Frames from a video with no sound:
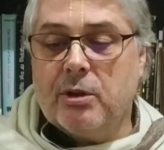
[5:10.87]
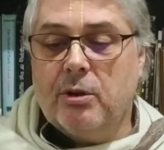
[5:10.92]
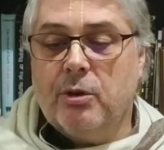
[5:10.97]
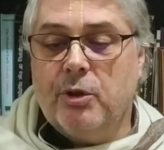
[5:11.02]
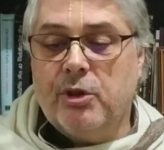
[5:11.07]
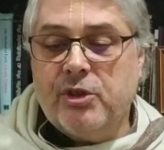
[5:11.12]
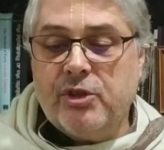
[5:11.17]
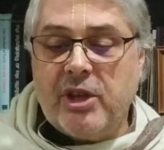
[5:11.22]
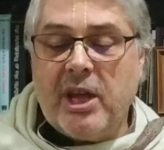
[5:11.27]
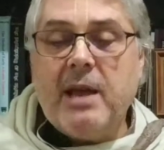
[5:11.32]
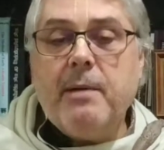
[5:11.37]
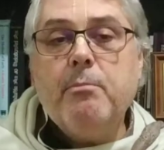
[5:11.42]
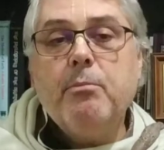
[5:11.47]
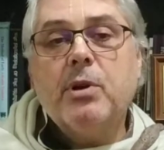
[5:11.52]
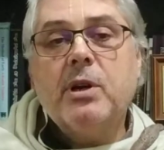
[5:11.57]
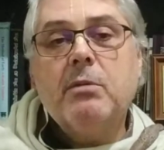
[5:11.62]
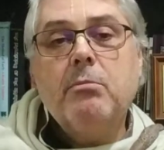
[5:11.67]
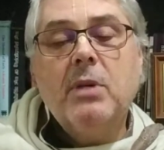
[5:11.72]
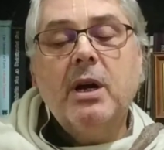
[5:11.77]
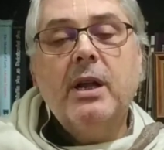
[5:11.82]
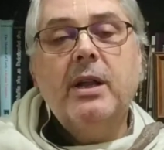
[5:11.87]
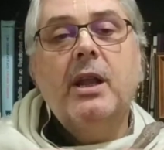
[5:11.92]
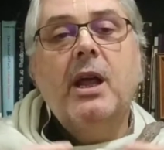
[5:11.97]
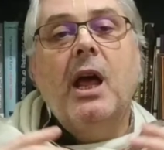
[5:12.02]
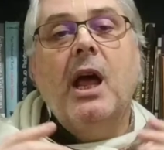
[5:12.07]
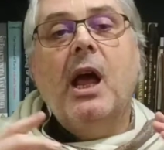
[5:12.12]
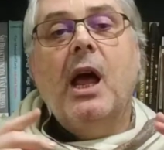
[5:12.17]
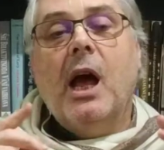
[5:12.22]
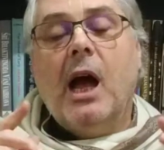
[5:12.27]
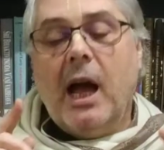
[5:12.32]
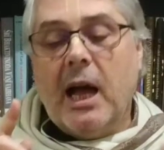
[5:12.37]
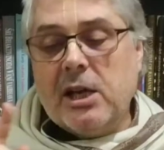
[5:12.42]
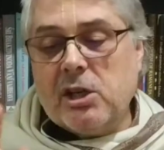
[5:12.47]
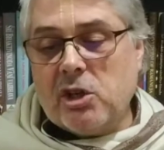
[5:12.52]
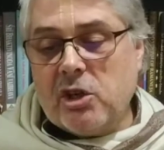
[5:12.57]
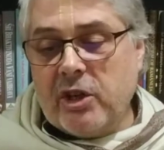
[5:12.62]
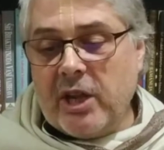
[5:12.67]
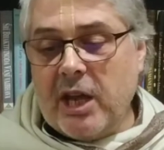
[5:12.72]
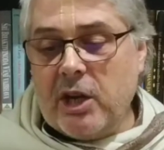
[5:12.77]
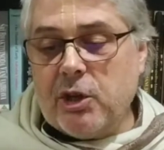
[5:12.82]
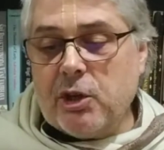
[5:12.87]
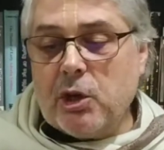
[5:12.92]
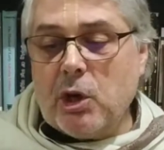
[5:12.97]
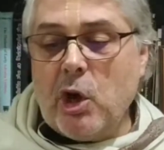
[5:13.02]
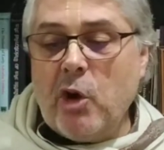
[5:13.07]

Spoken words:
The same Brahman has a nature